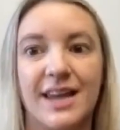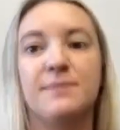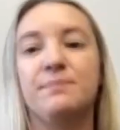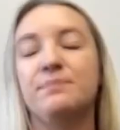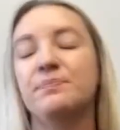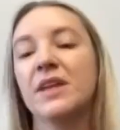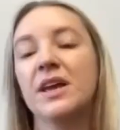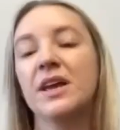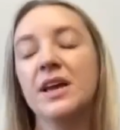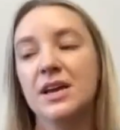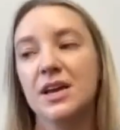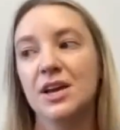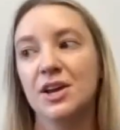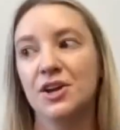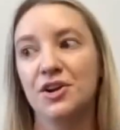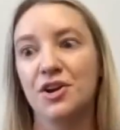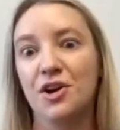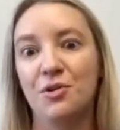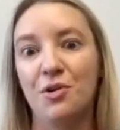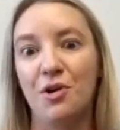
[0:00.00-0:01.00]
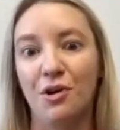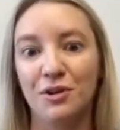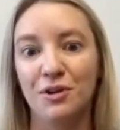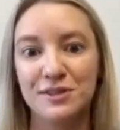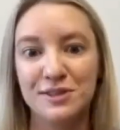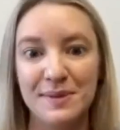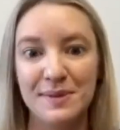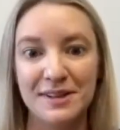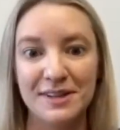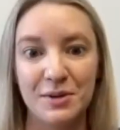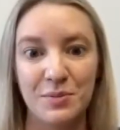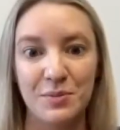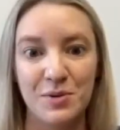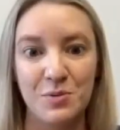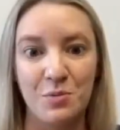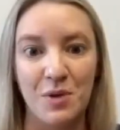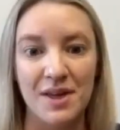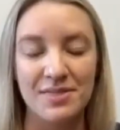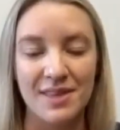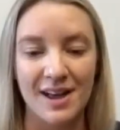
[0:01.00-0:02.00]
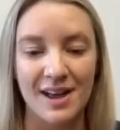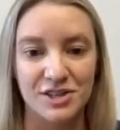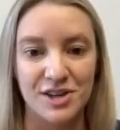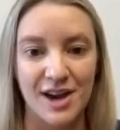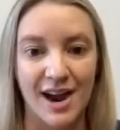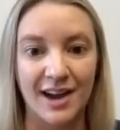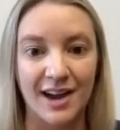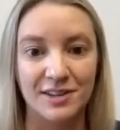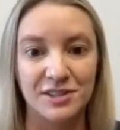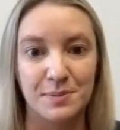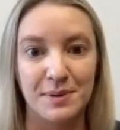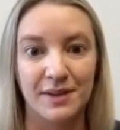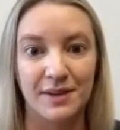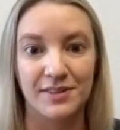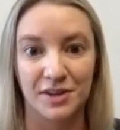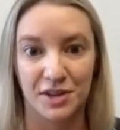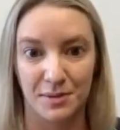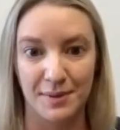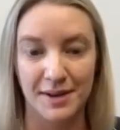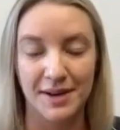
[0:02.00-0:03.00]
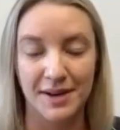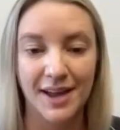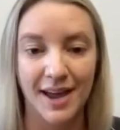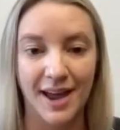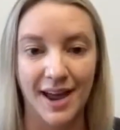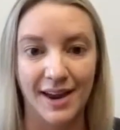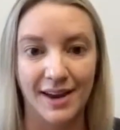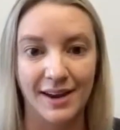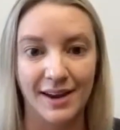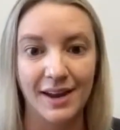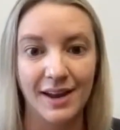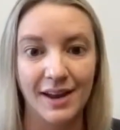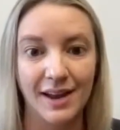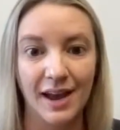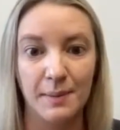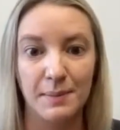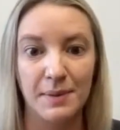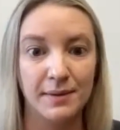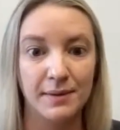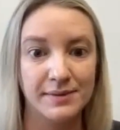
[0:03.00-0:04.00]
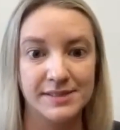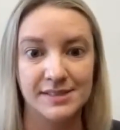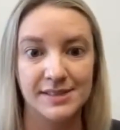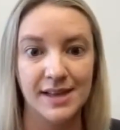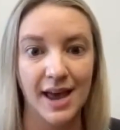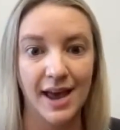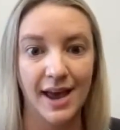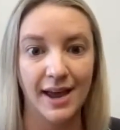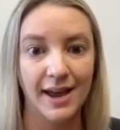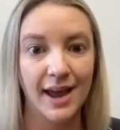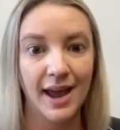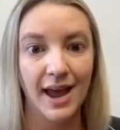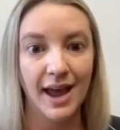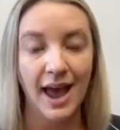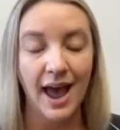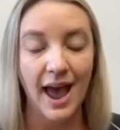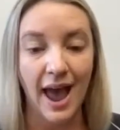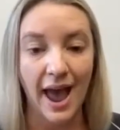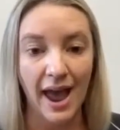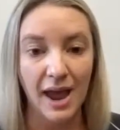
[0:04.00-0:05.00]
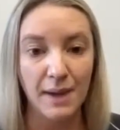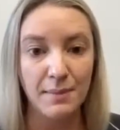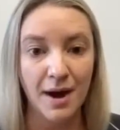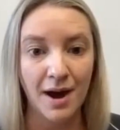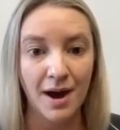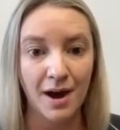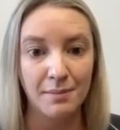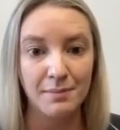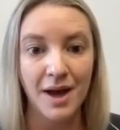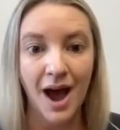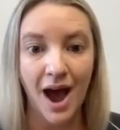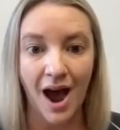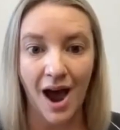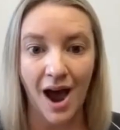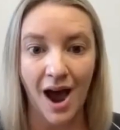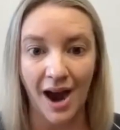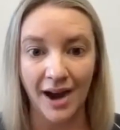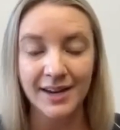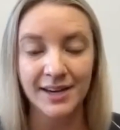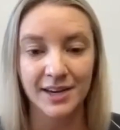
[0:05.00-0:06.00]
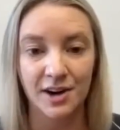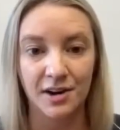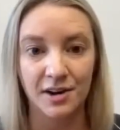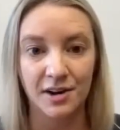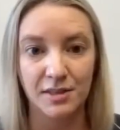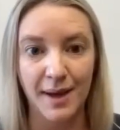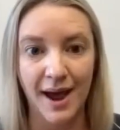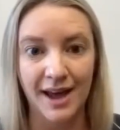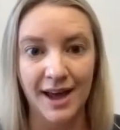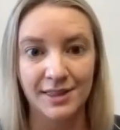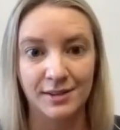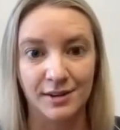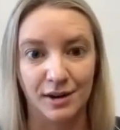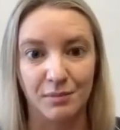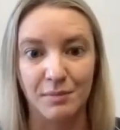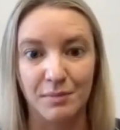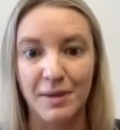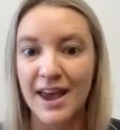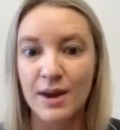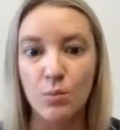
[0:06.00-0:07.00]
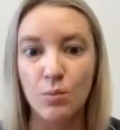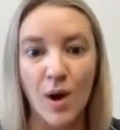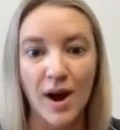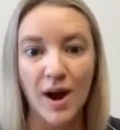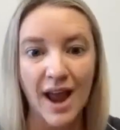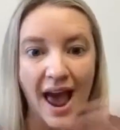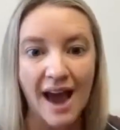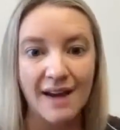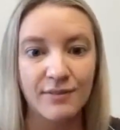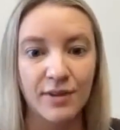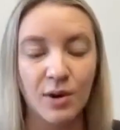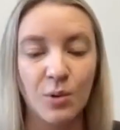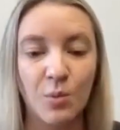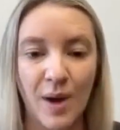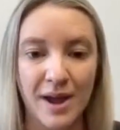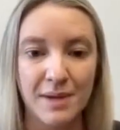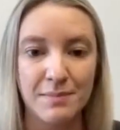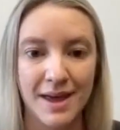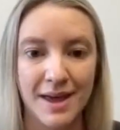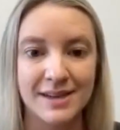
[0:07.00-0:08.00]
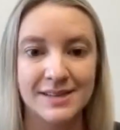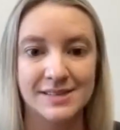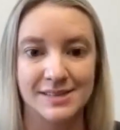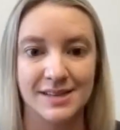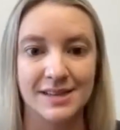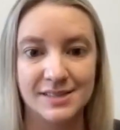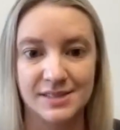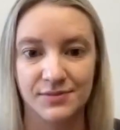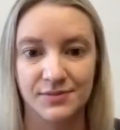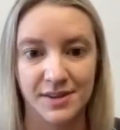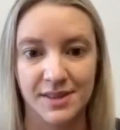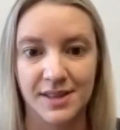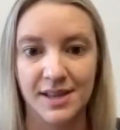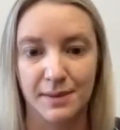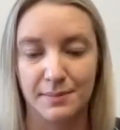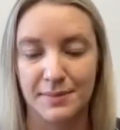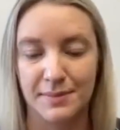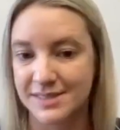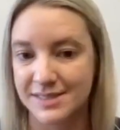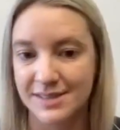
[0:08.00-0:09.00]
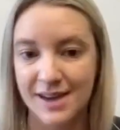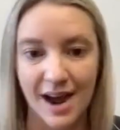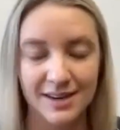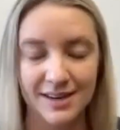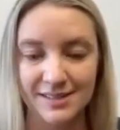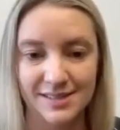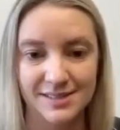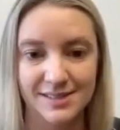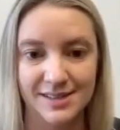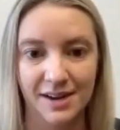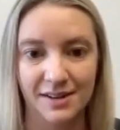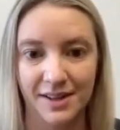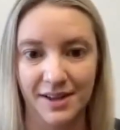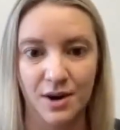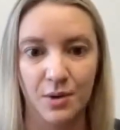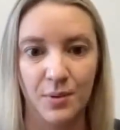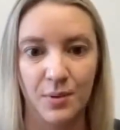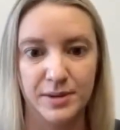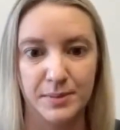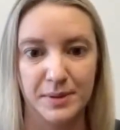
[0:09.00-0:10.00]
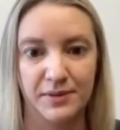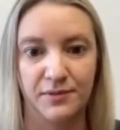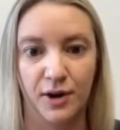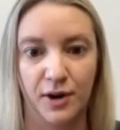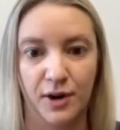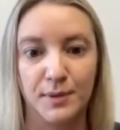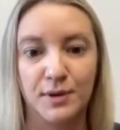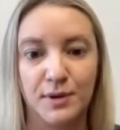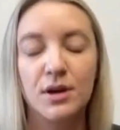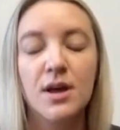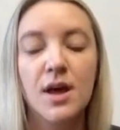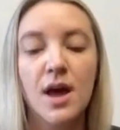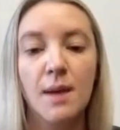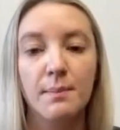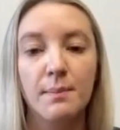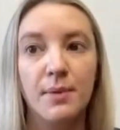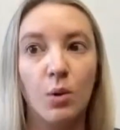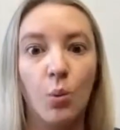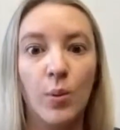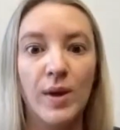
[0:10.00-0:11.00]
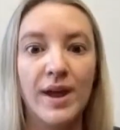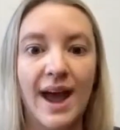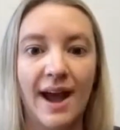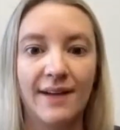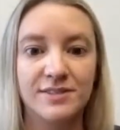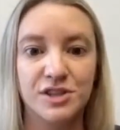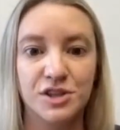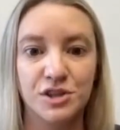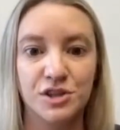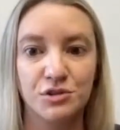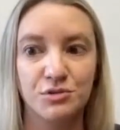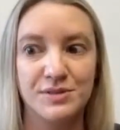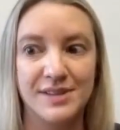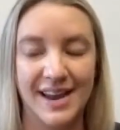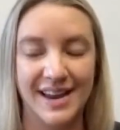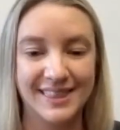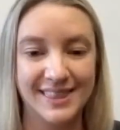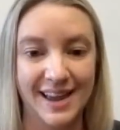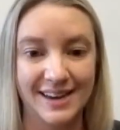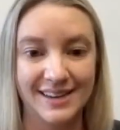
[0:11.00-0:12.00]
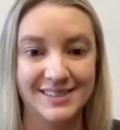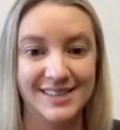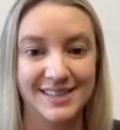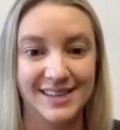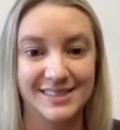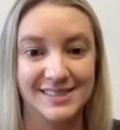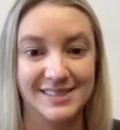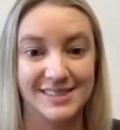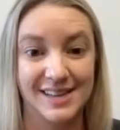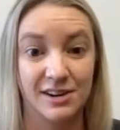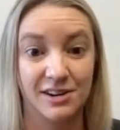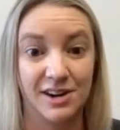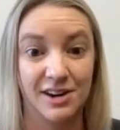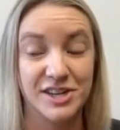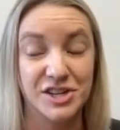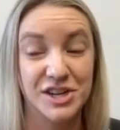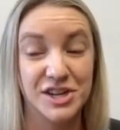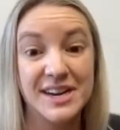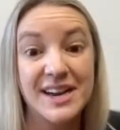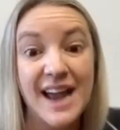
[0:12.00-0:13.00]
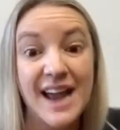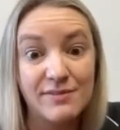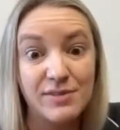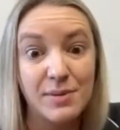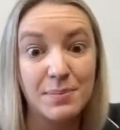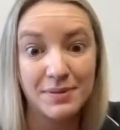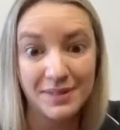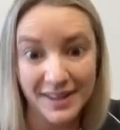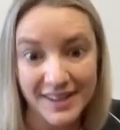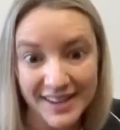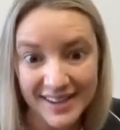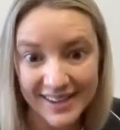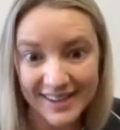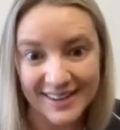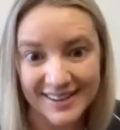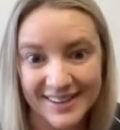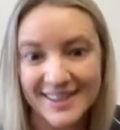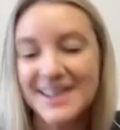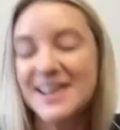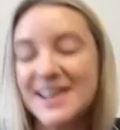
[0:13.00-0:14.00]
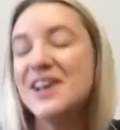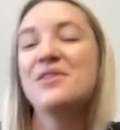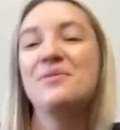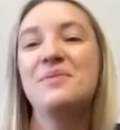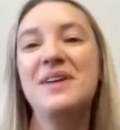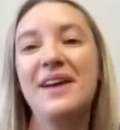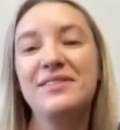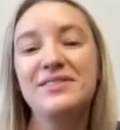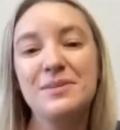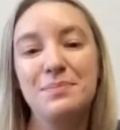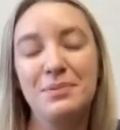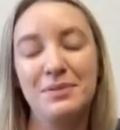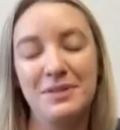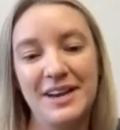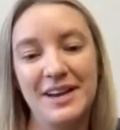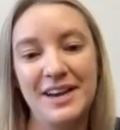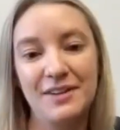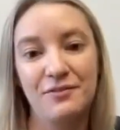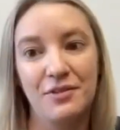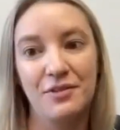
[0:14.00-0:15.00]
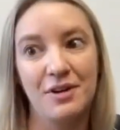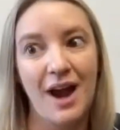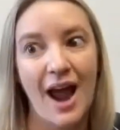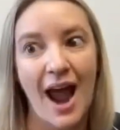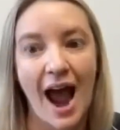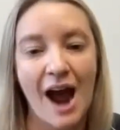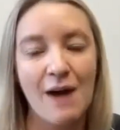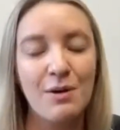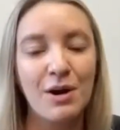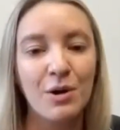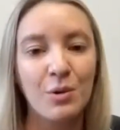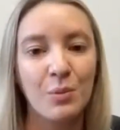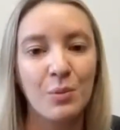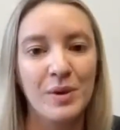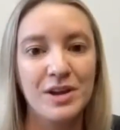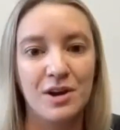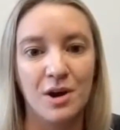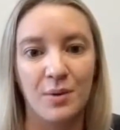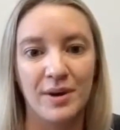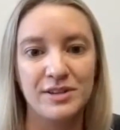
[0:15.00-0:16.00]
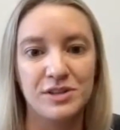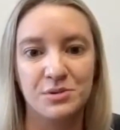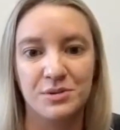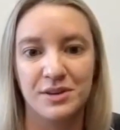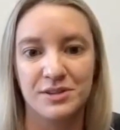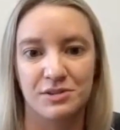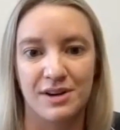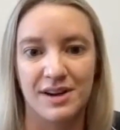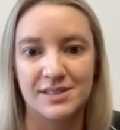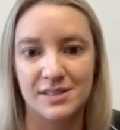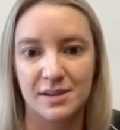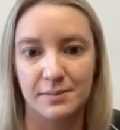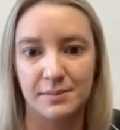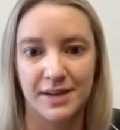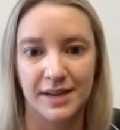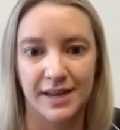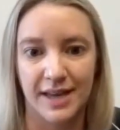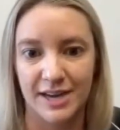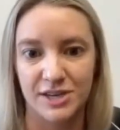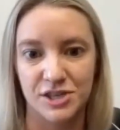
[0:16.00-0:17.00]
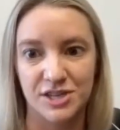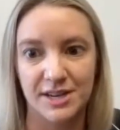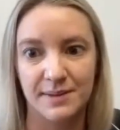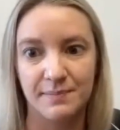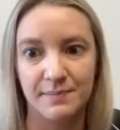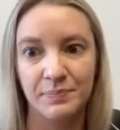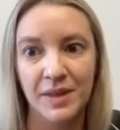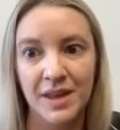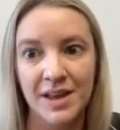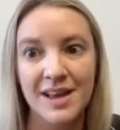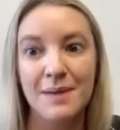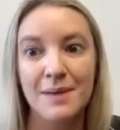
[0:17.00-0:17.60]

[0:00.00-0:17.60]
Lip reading: And ultimately, we want that child to be able to communicate and be able to say, "Hey, mom, I need to go to the bathroom," in whatever way makes sense for them. It's not necessarily going to be verbal, but we have to take that into consideration and have a plan. We have to plan for how are we going to address communication?